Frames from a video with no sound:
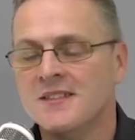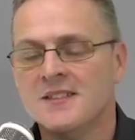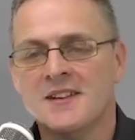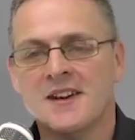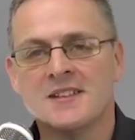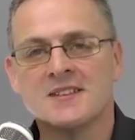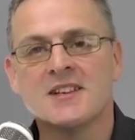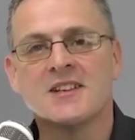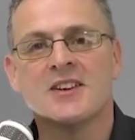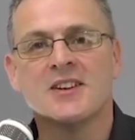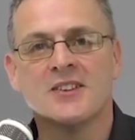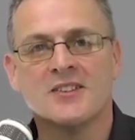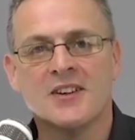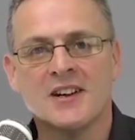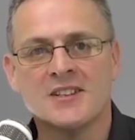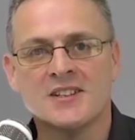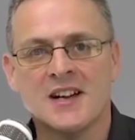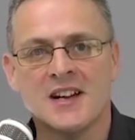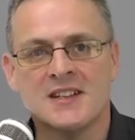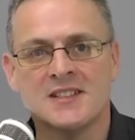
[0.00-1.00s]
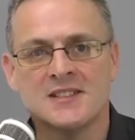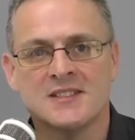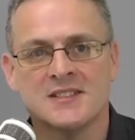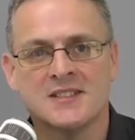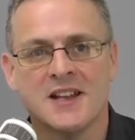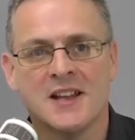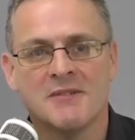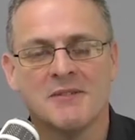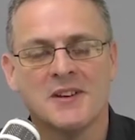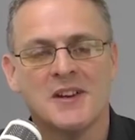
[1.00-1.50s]
I said, congratulations,
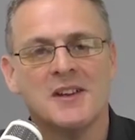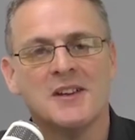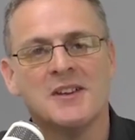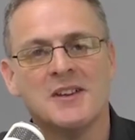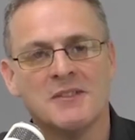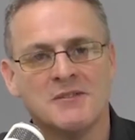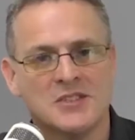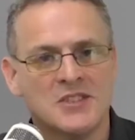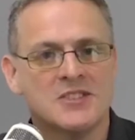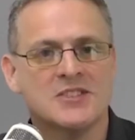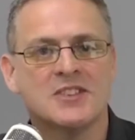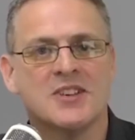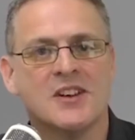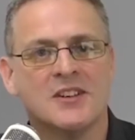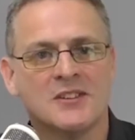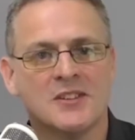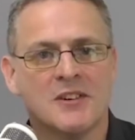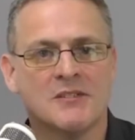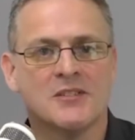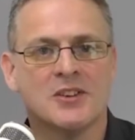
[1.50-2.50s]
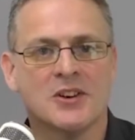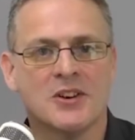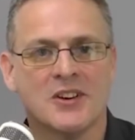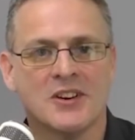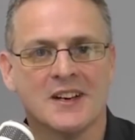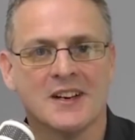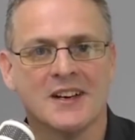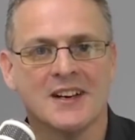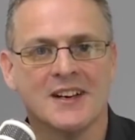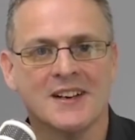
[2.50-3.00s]
love. You've just turned off the
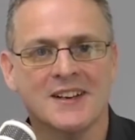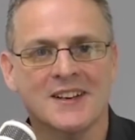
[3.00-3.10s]
cooker.